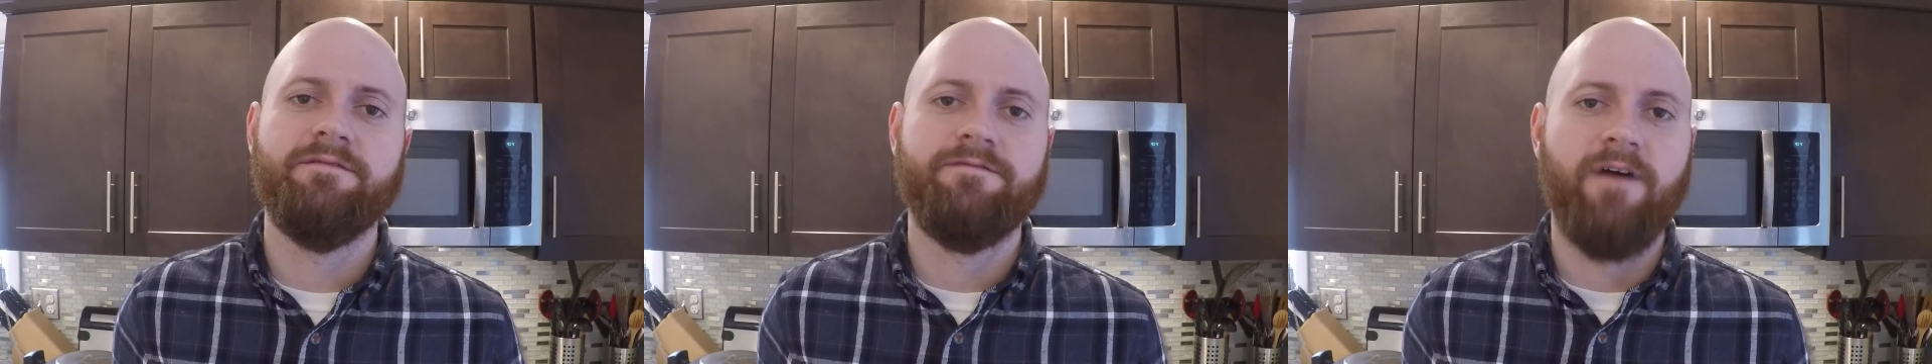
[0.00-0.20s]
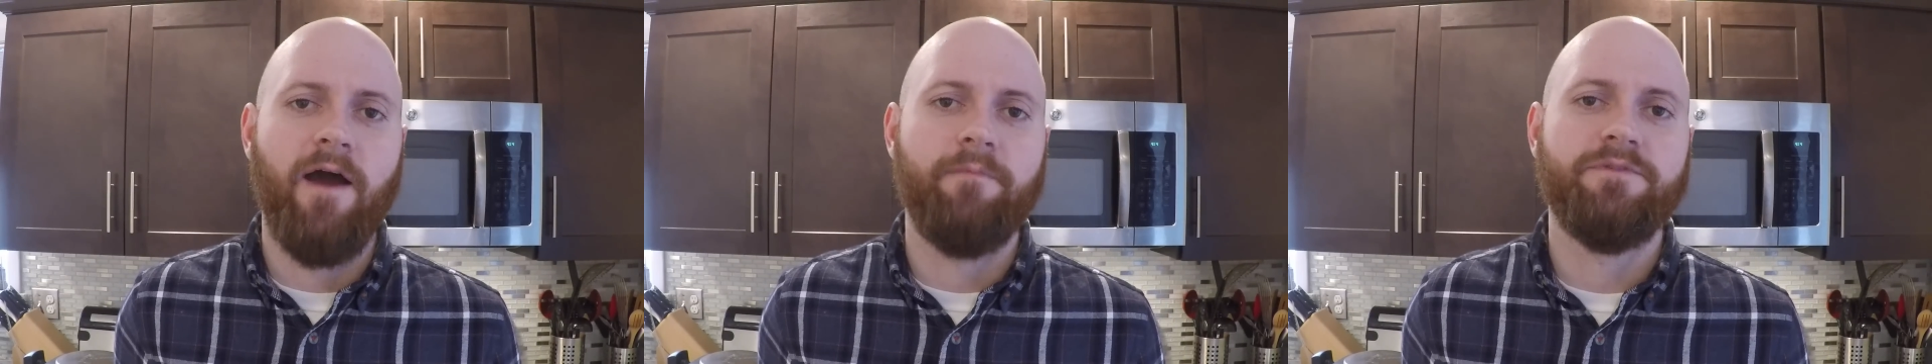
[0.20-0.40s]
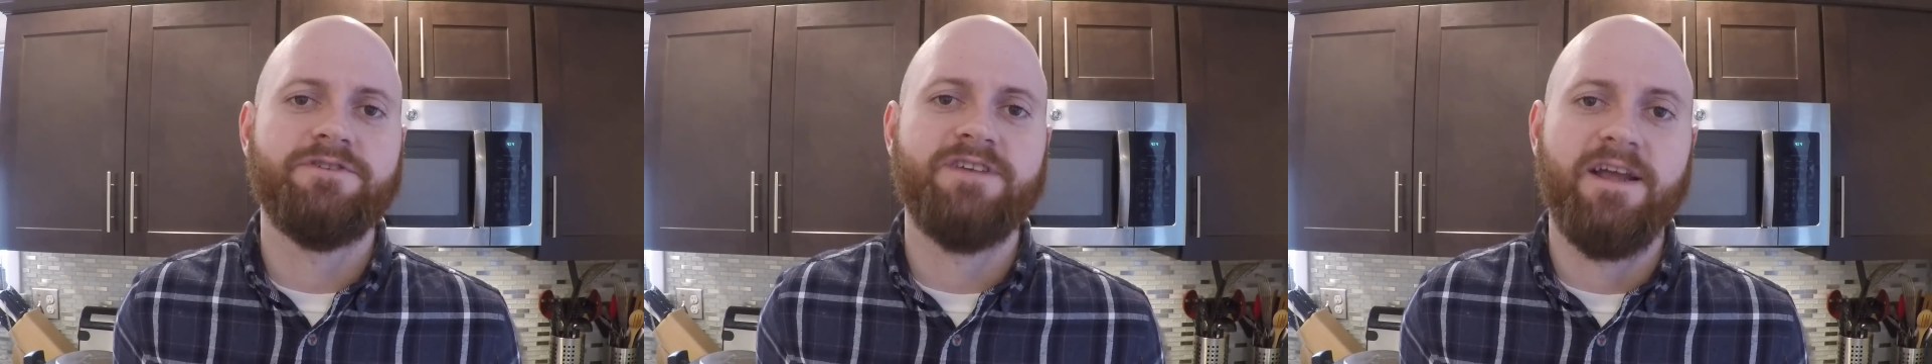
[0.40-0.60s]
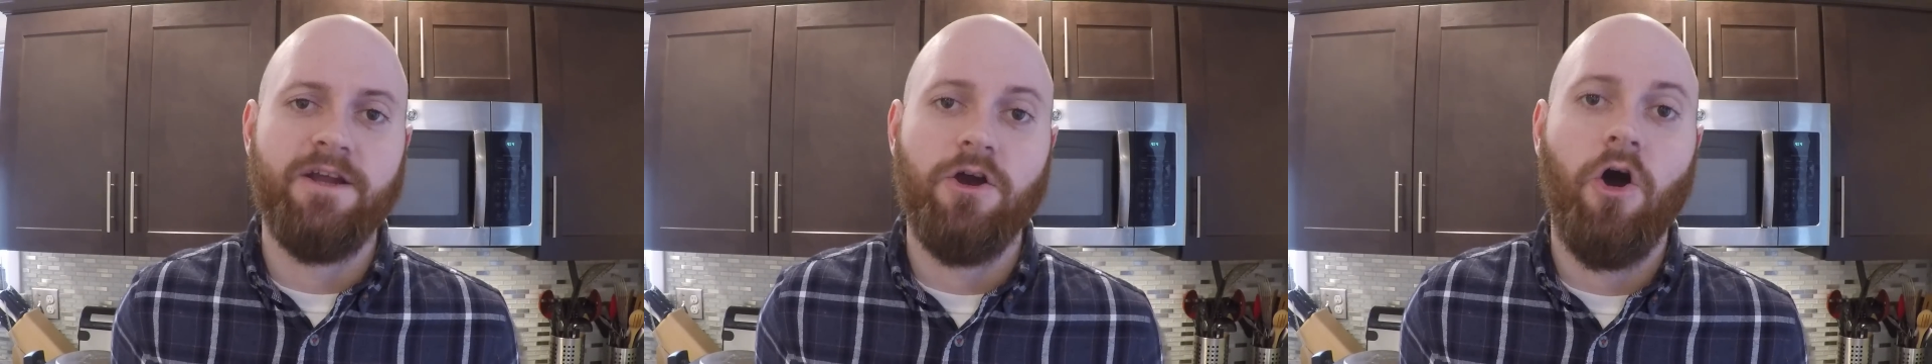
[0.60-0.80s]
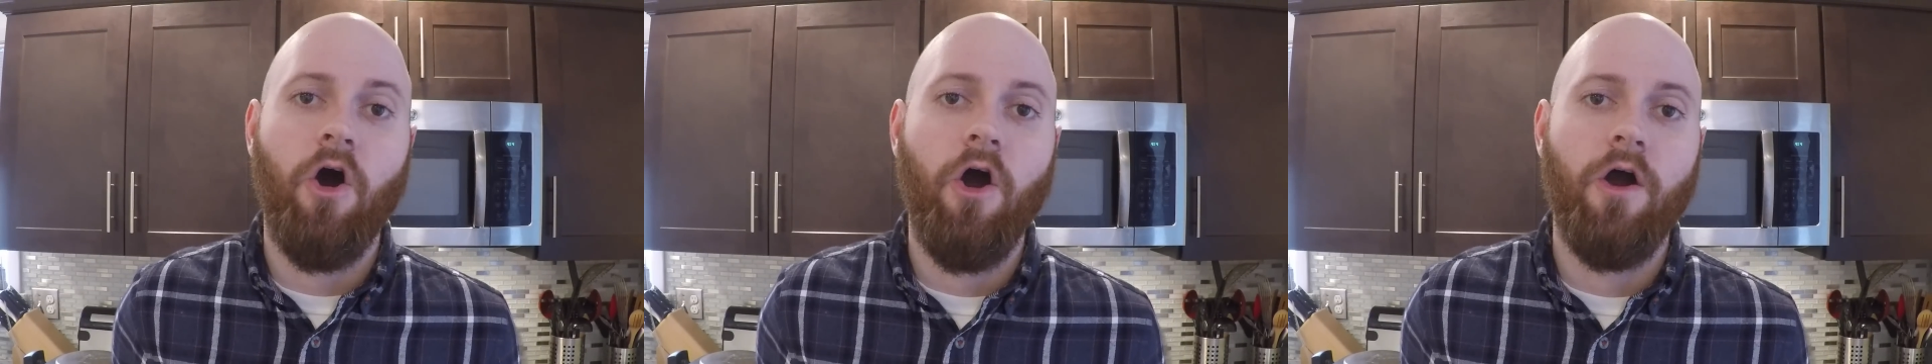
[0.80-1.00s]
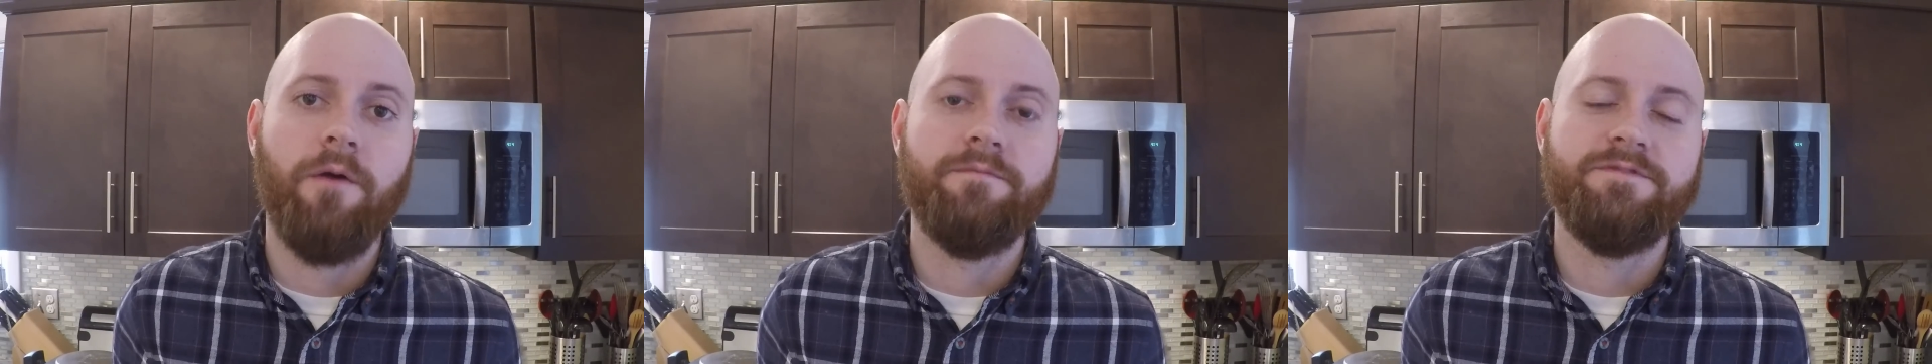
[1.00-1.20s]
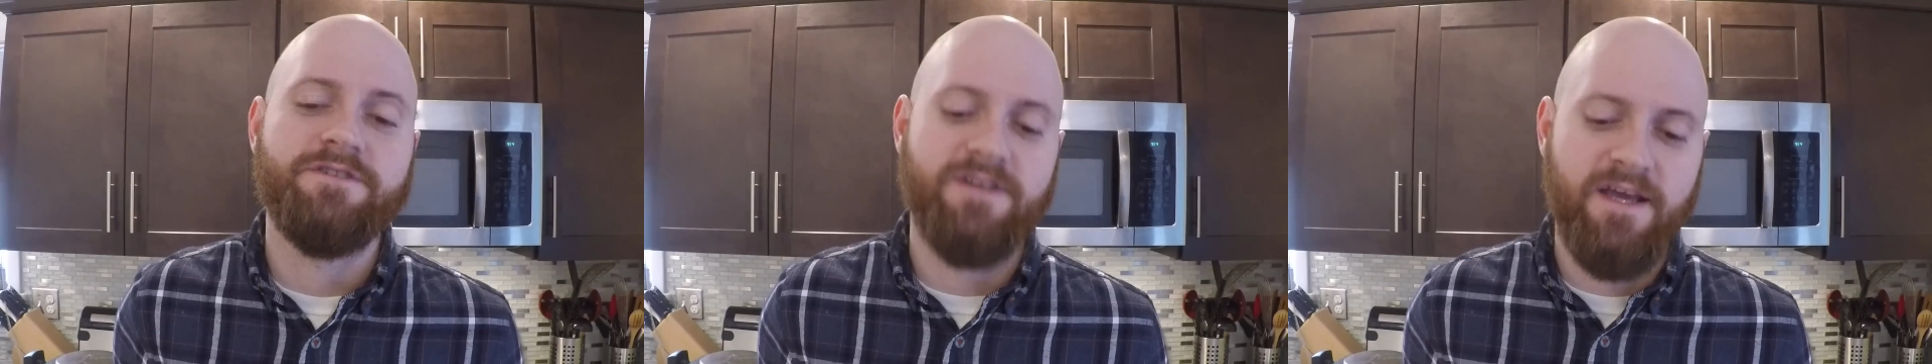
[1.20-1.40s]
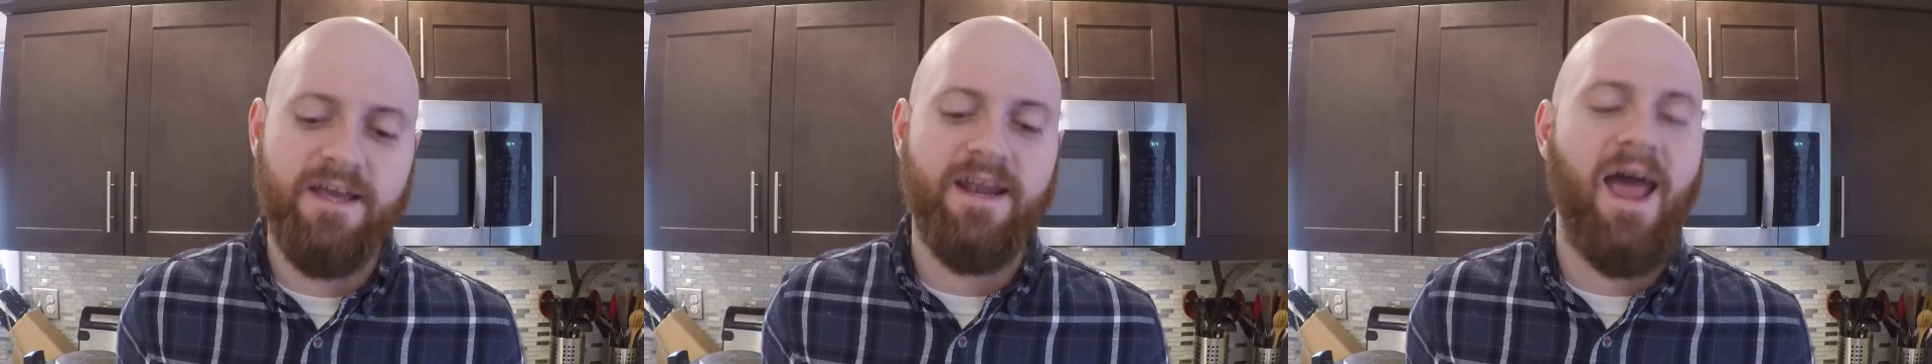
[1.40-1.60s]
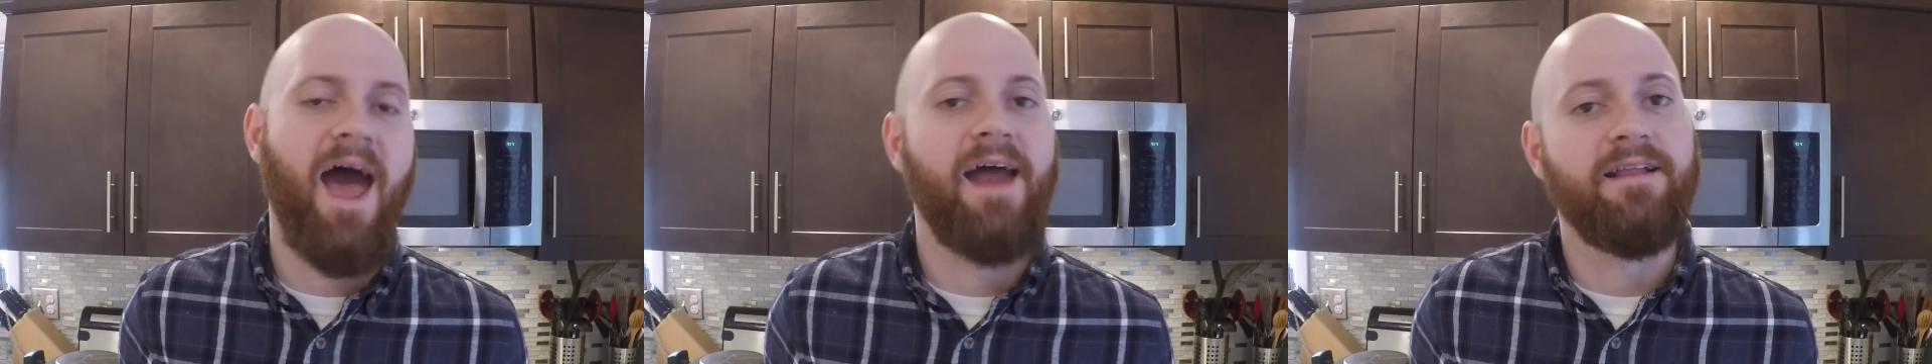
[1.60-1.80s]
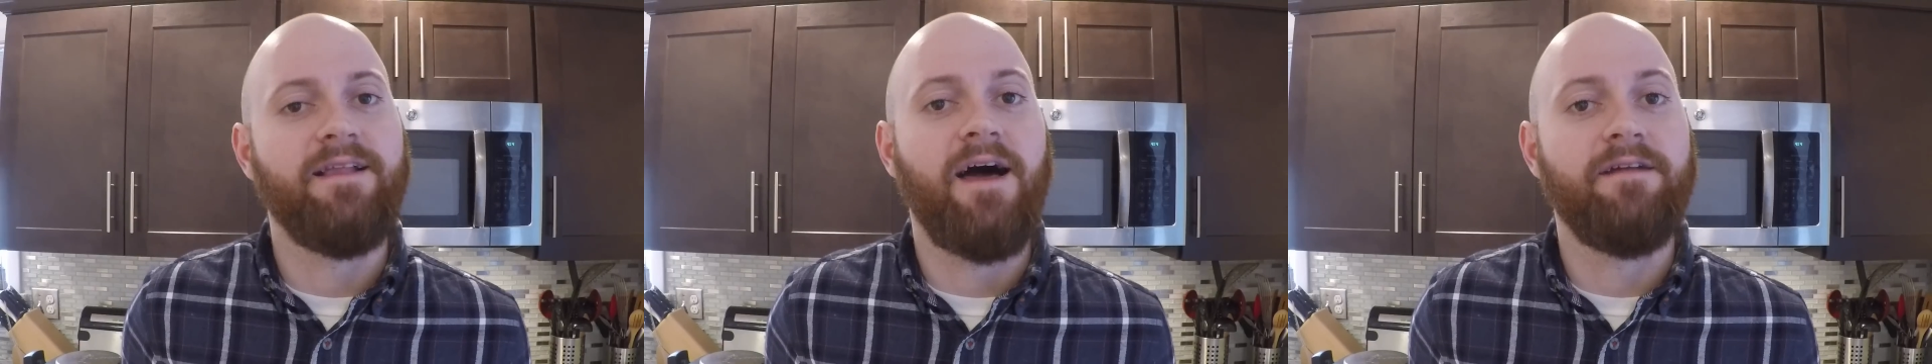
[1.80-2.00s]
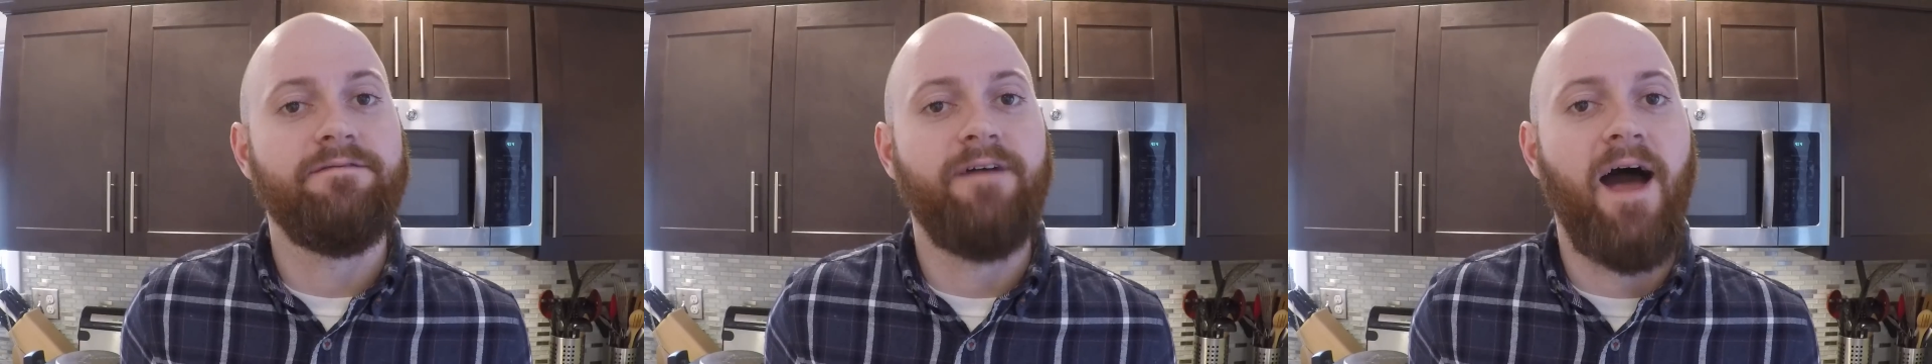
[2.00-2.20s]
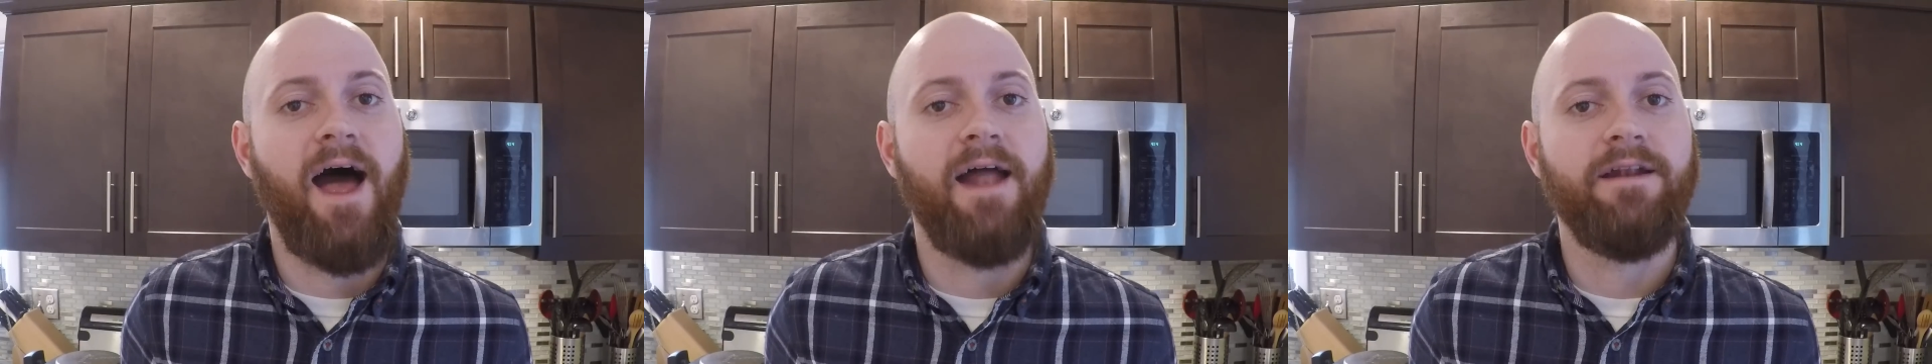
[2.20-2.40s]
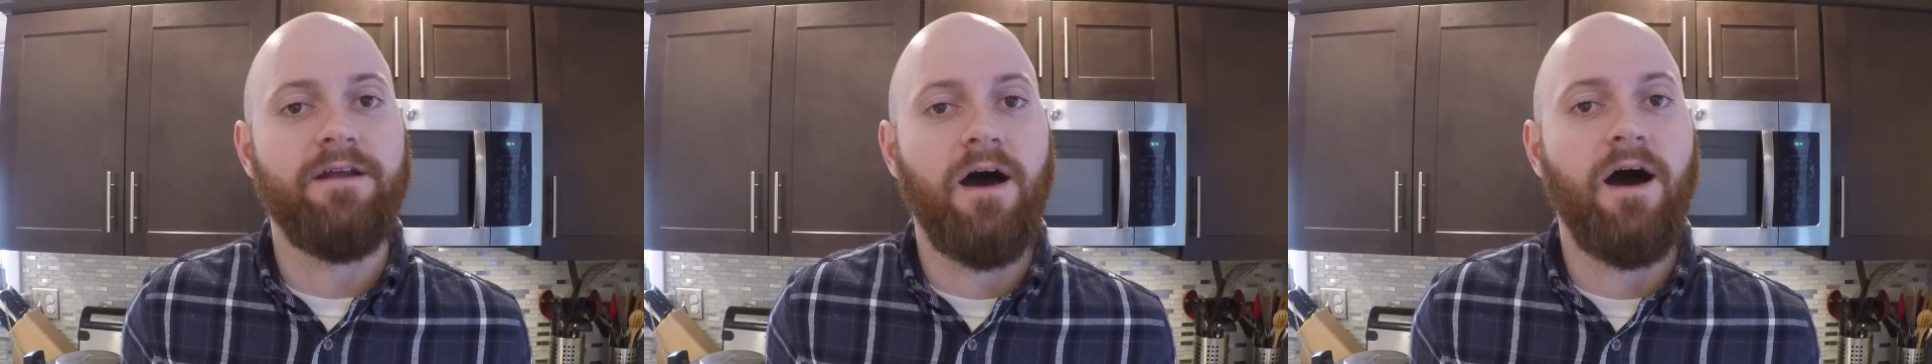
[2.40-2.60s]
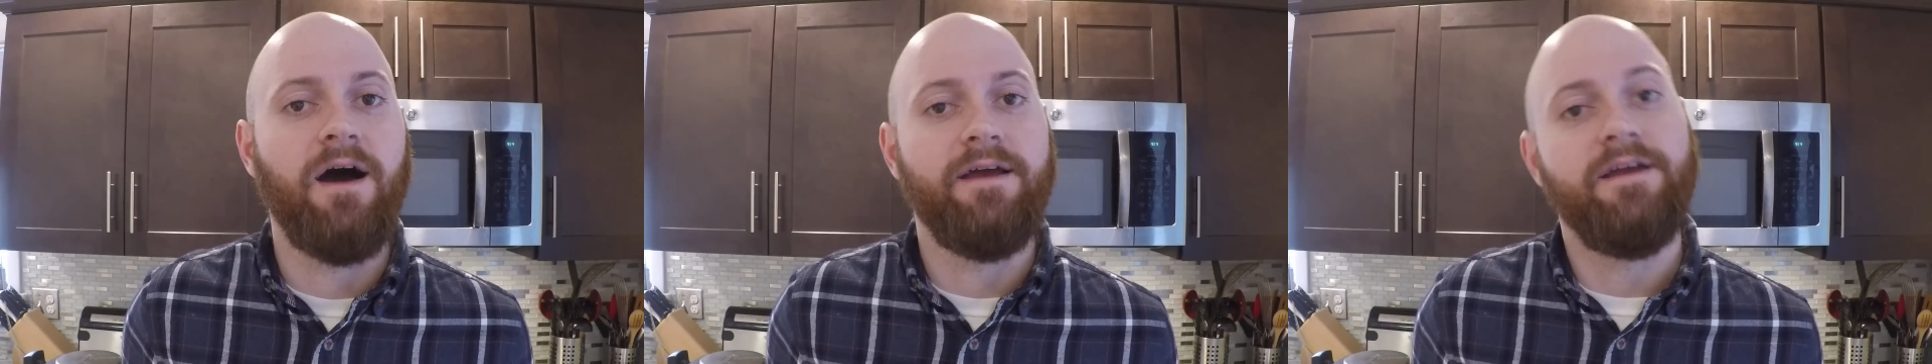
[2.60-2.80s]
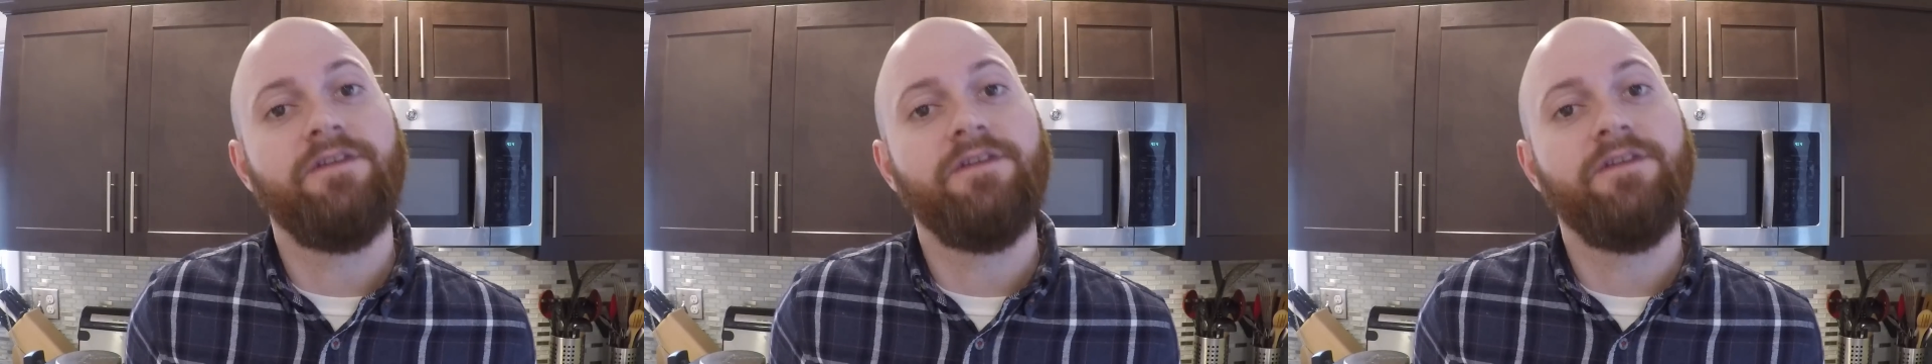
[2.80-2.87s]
five percent carbs, it can add a lot of fat uh,